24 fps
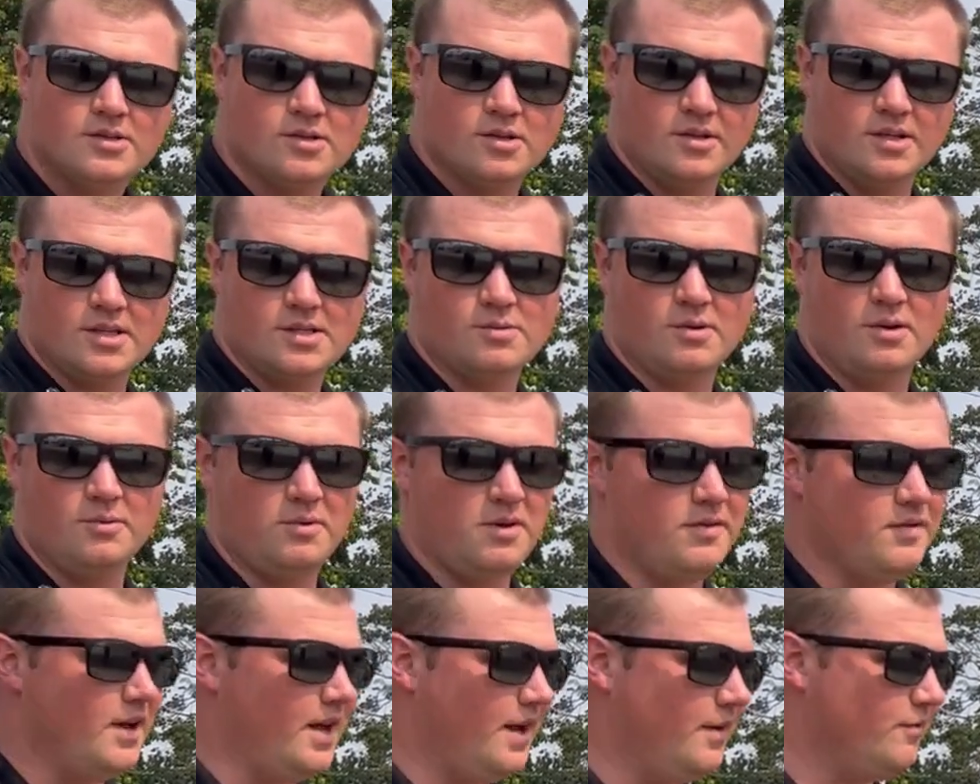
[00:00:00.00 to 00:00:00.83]
So this one
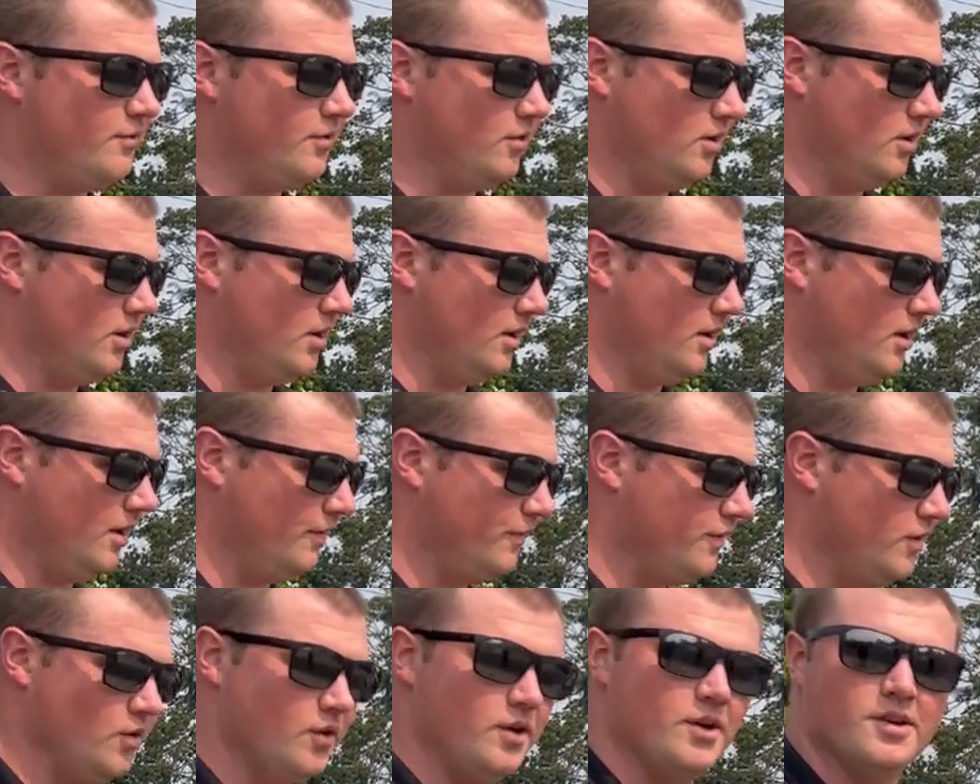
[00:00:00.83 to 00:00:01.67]
we've had for a
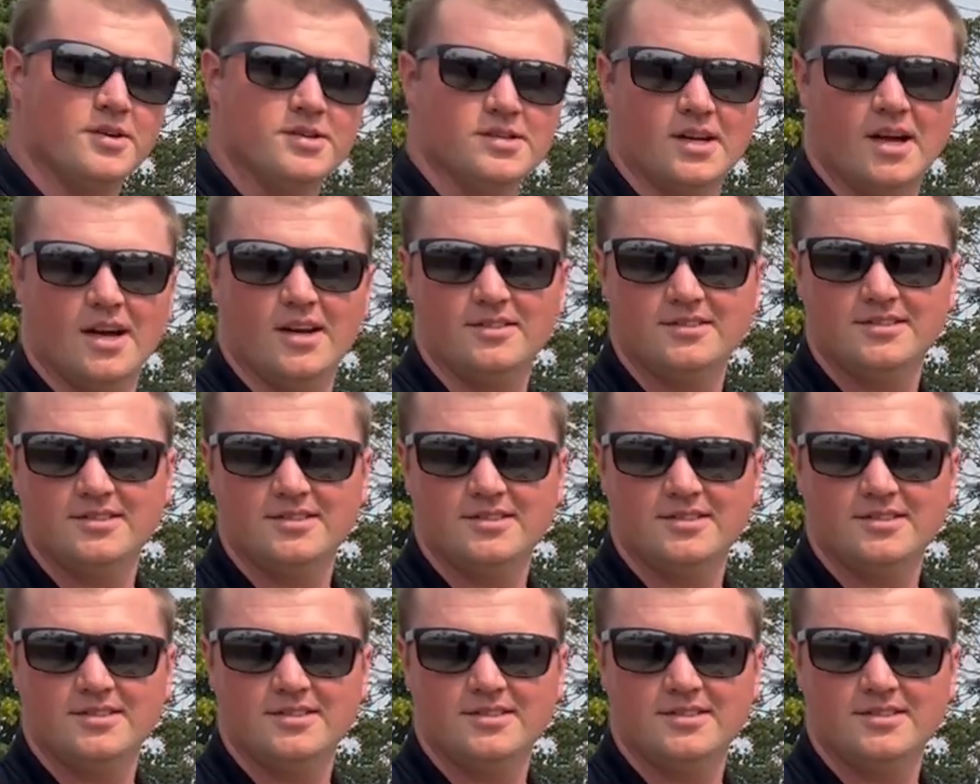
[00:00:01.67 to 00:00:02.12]
few years now.